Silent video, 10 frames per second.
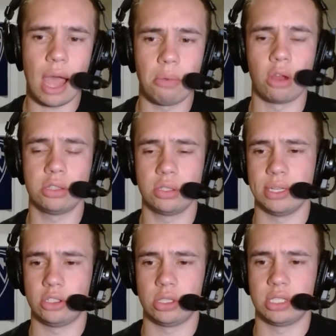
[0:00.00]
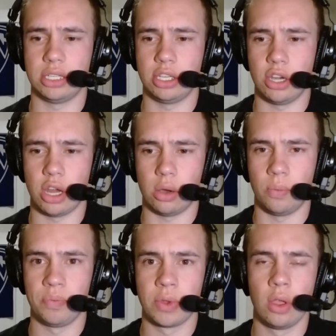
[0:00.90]
I'm also interested to
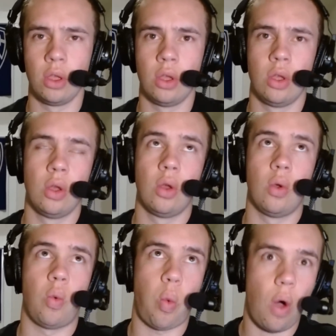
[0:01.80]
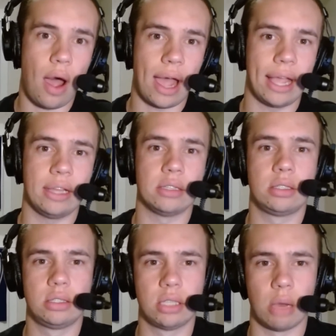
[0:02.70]
know why
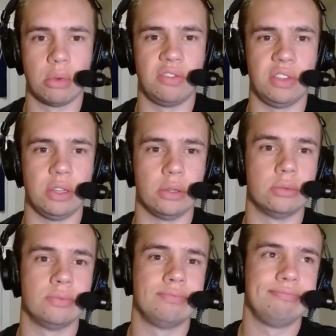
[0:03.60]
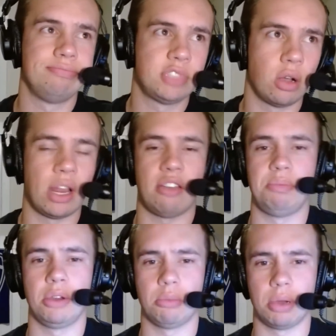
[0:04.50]
some of you don't
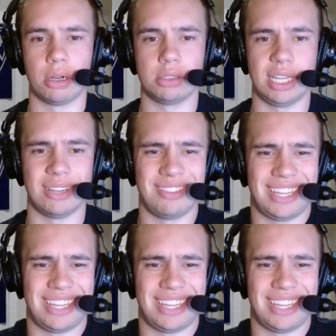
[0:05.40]
have Built Bars yet.